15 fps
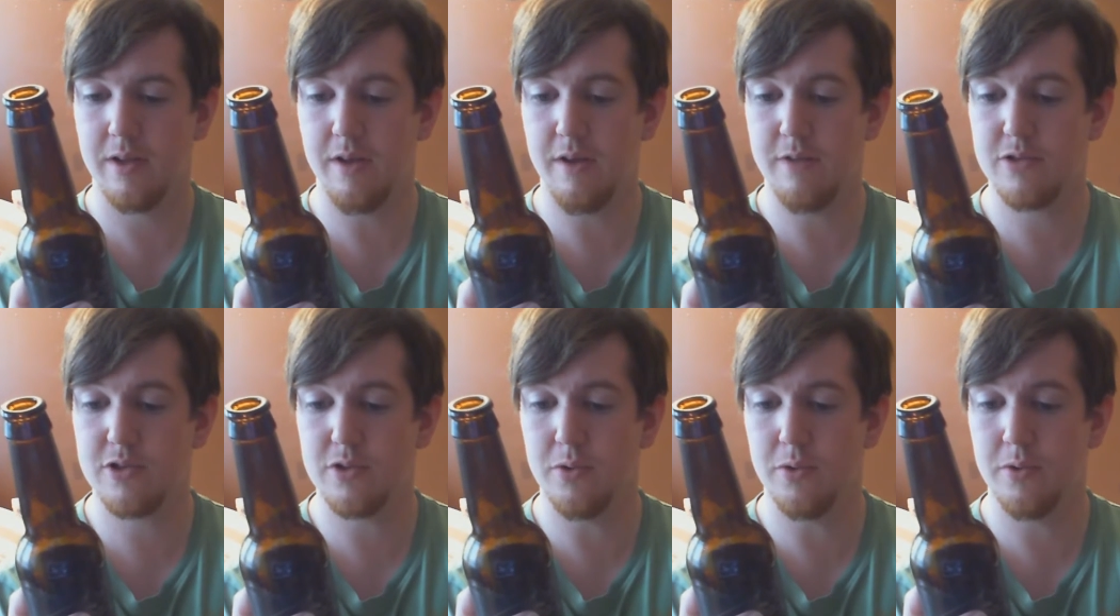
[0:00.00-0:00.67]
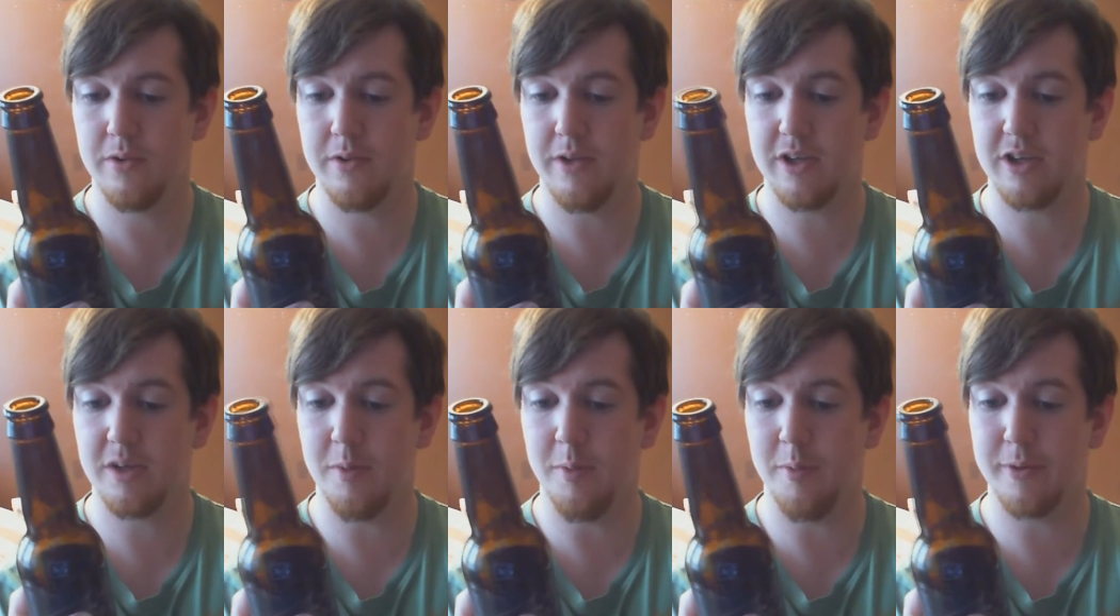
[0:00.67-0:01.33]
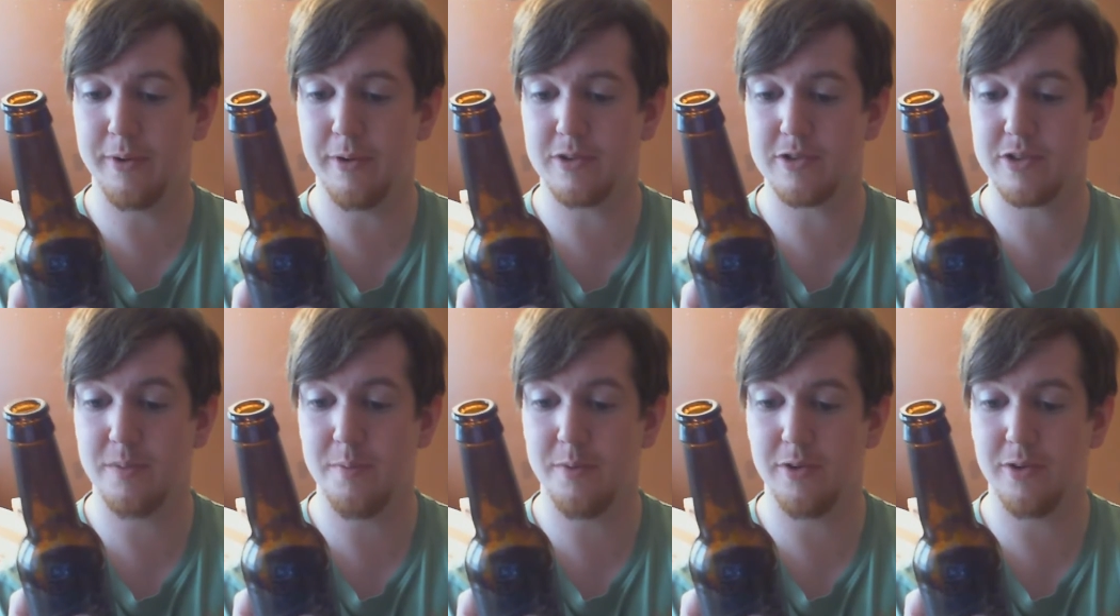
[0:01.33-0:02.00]
If so, that could be because
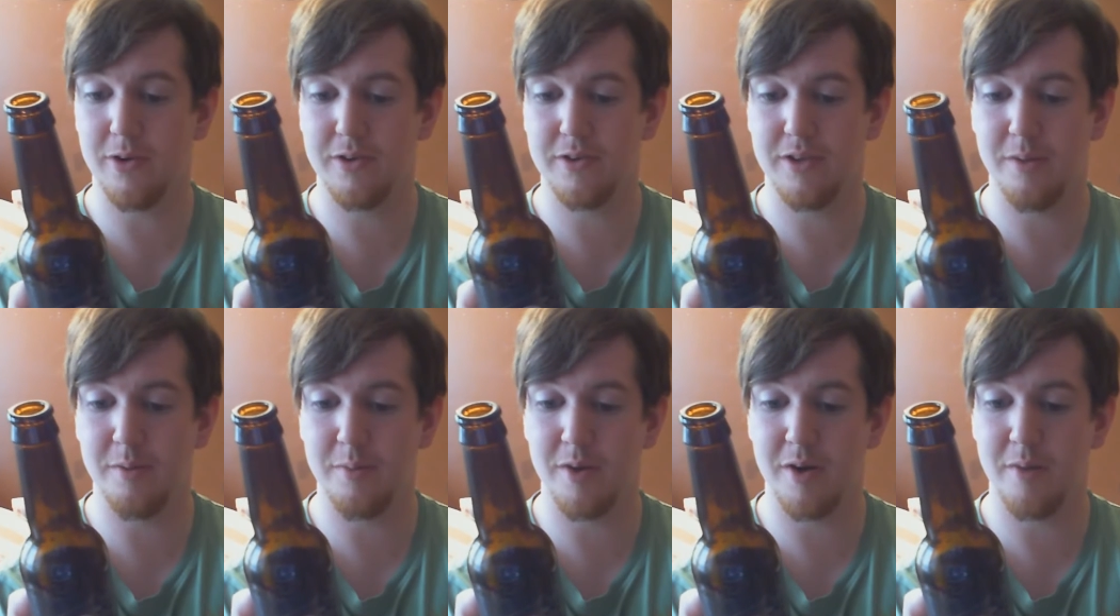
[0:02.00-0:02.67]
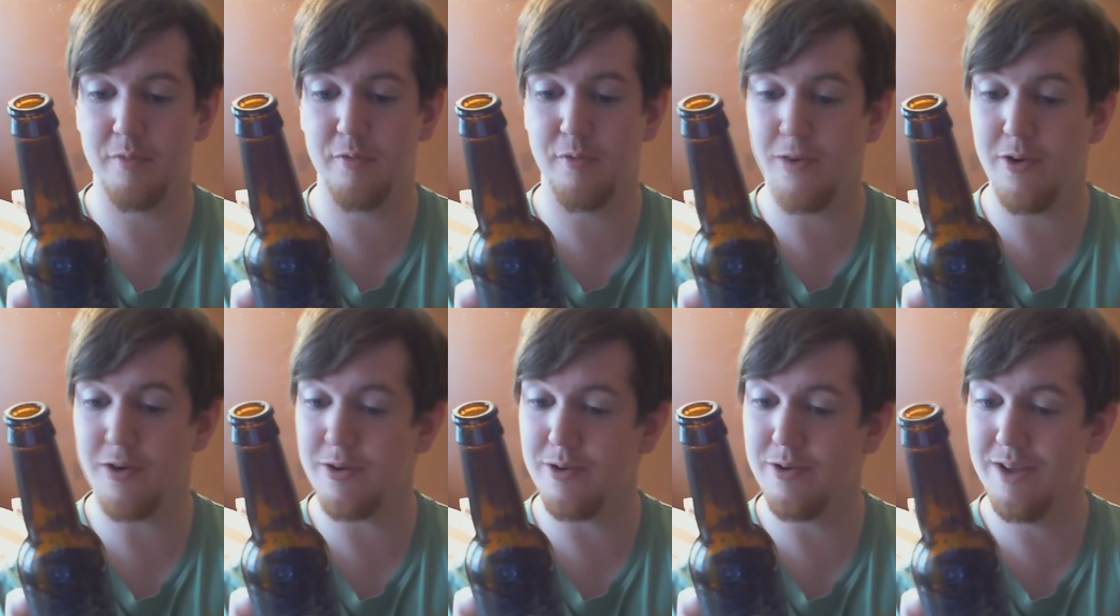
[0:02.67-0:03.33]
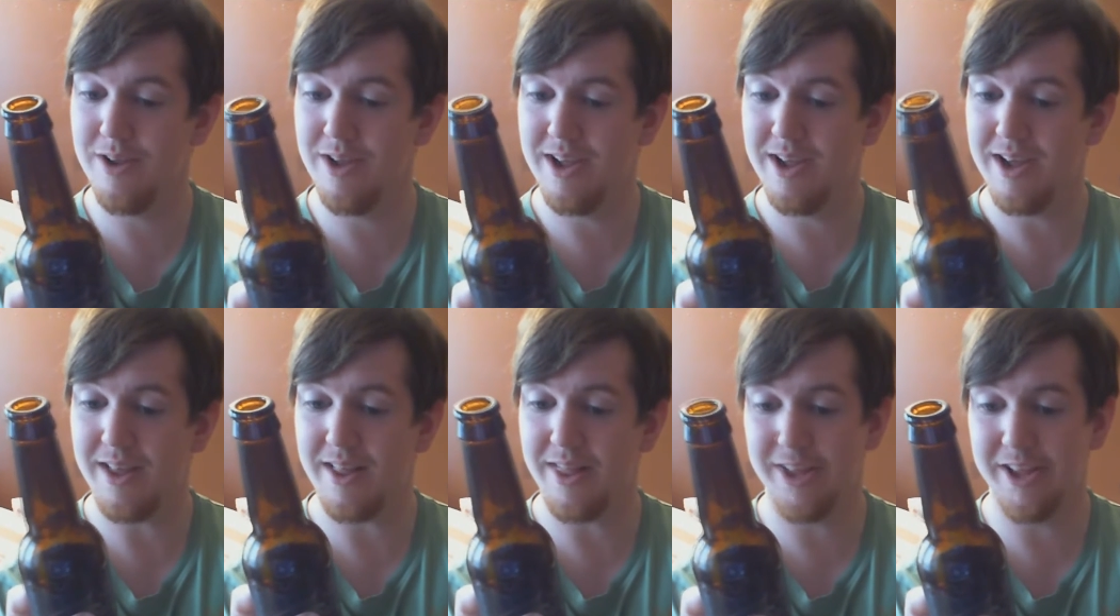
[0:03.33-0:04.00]
someone got to the beer before you,
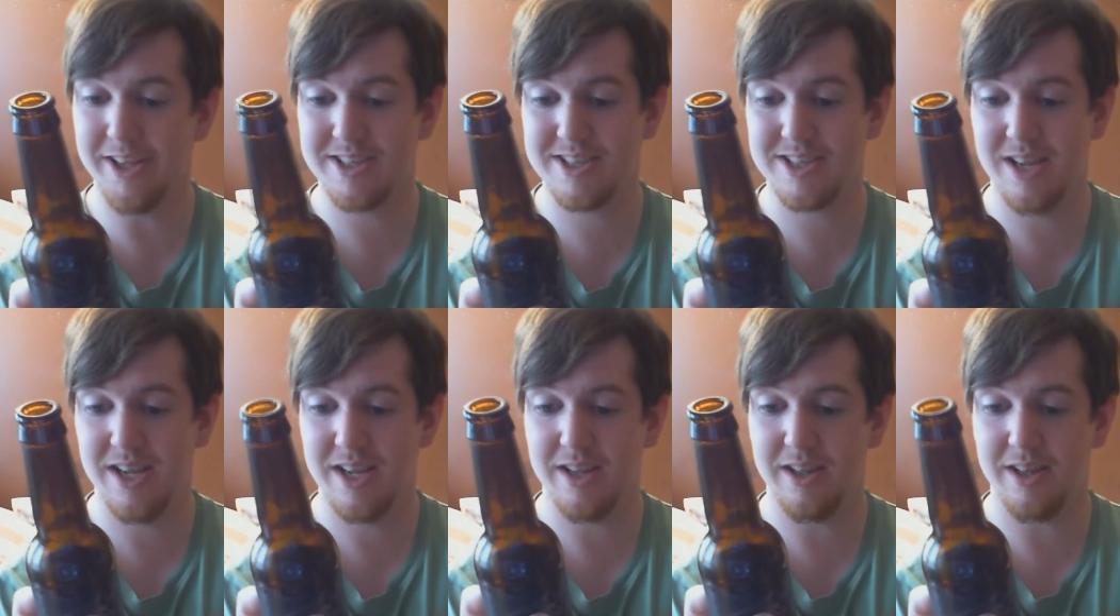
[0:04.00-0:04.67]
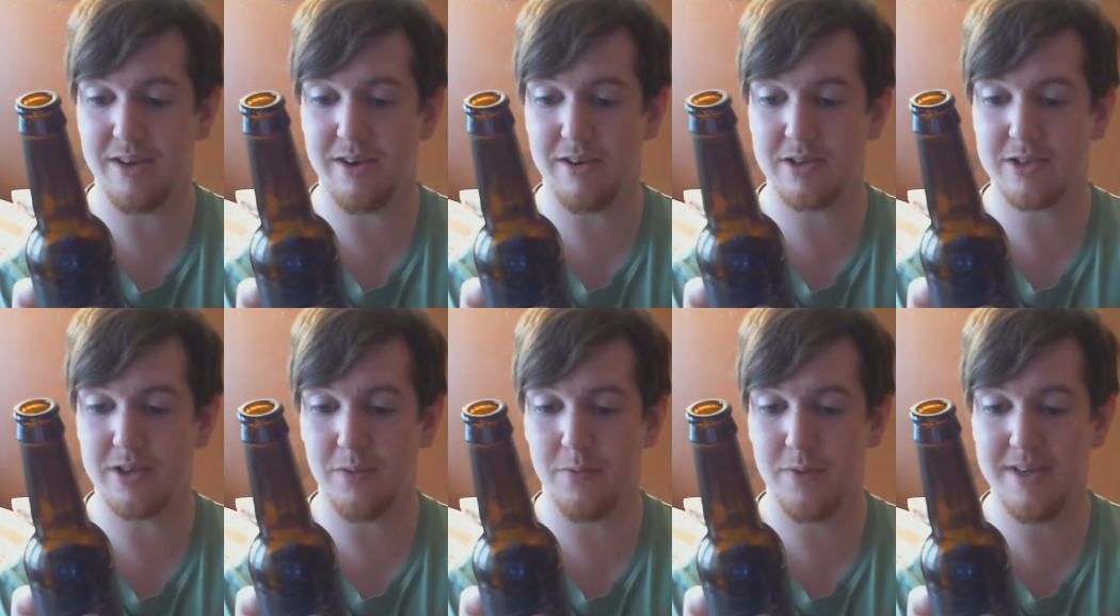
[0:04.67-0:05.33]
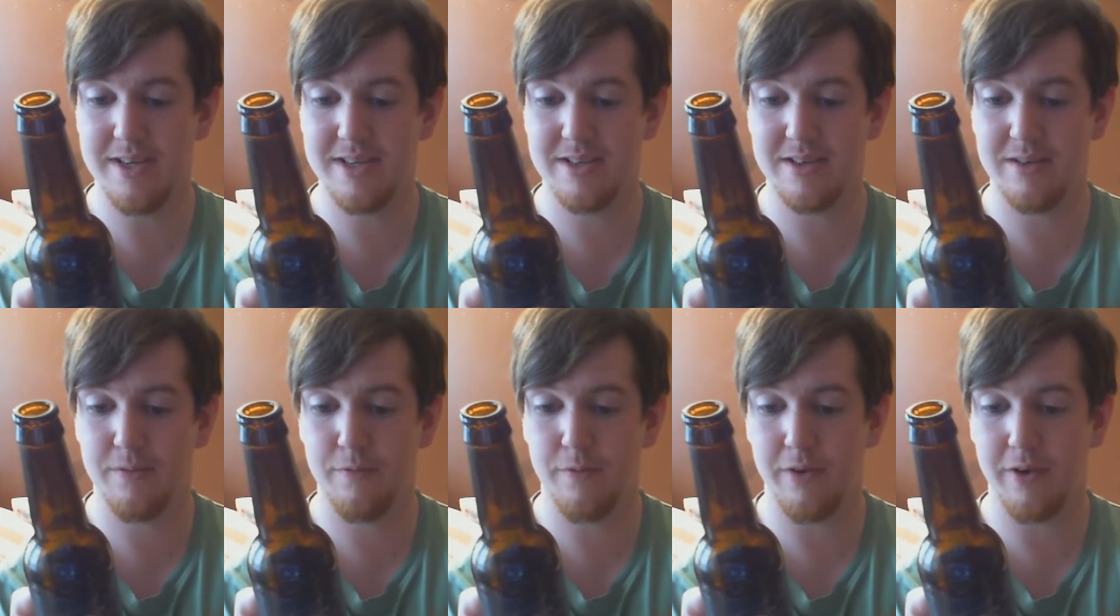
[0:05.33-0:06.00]
and thus there is a reason
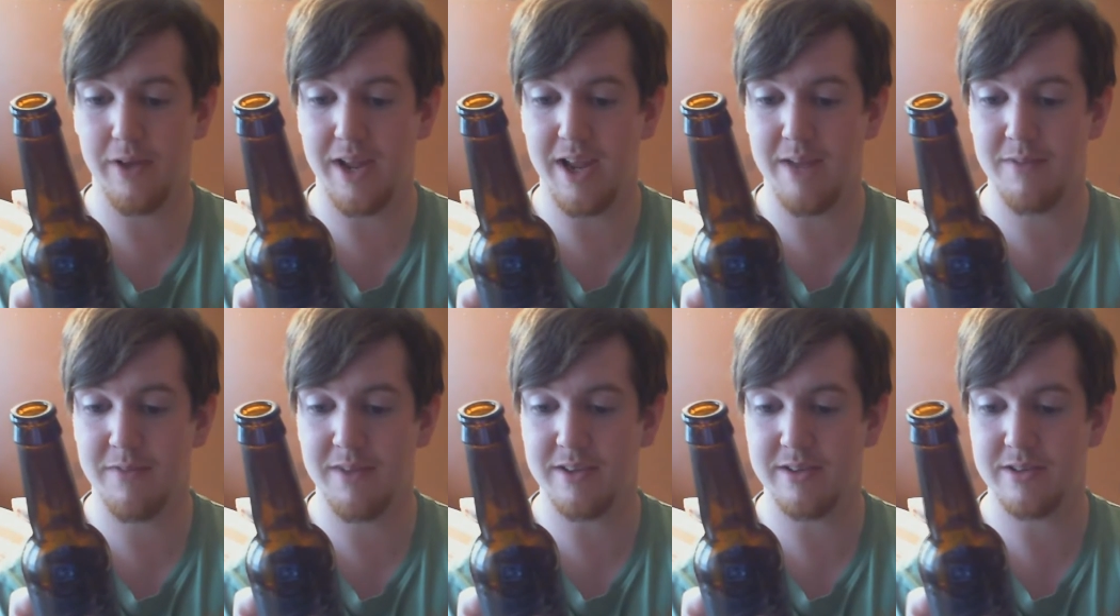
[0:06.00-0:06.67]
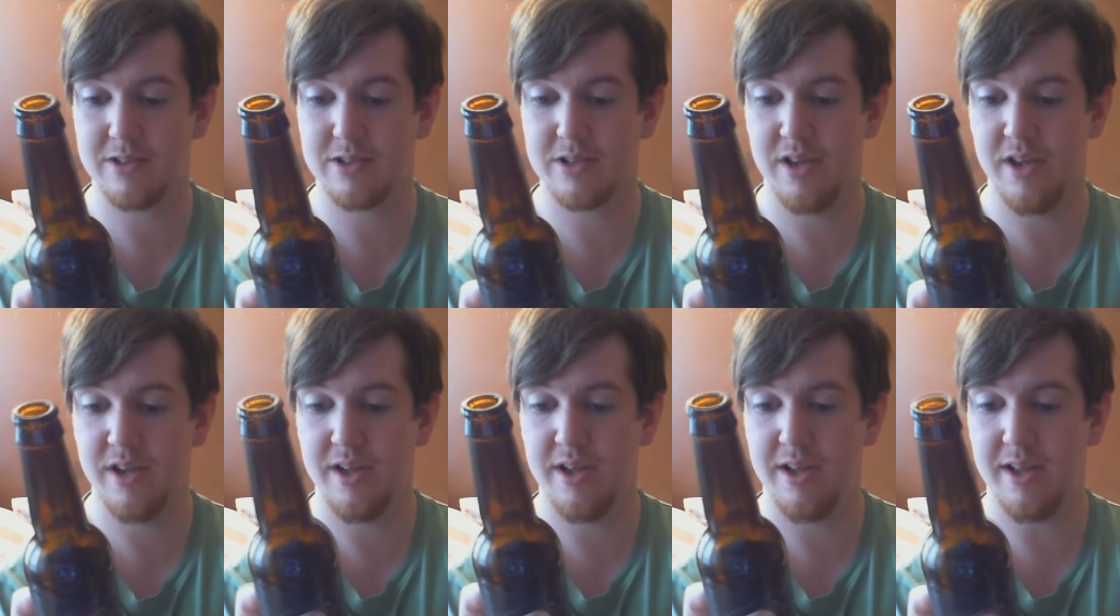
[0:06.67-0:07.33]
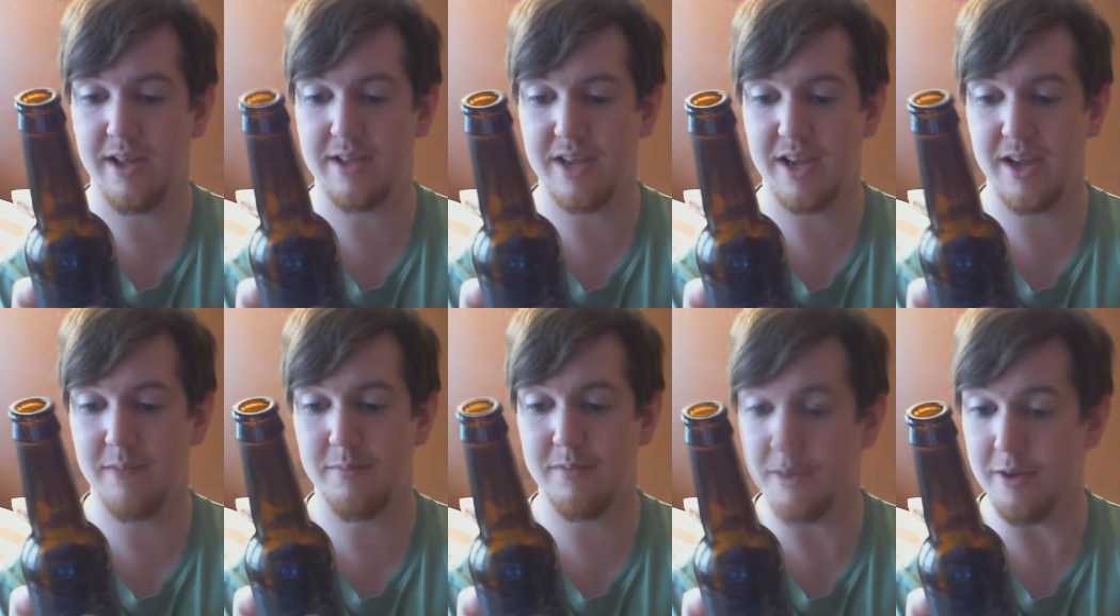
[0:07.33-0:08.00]
for that emptiness. It's
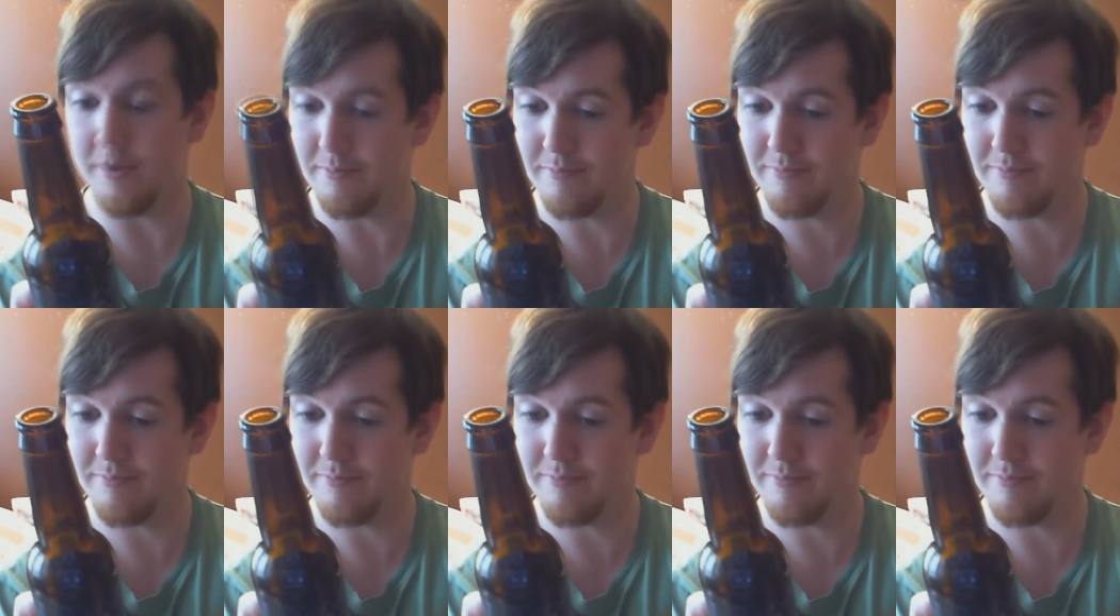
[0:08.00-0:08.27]
empty.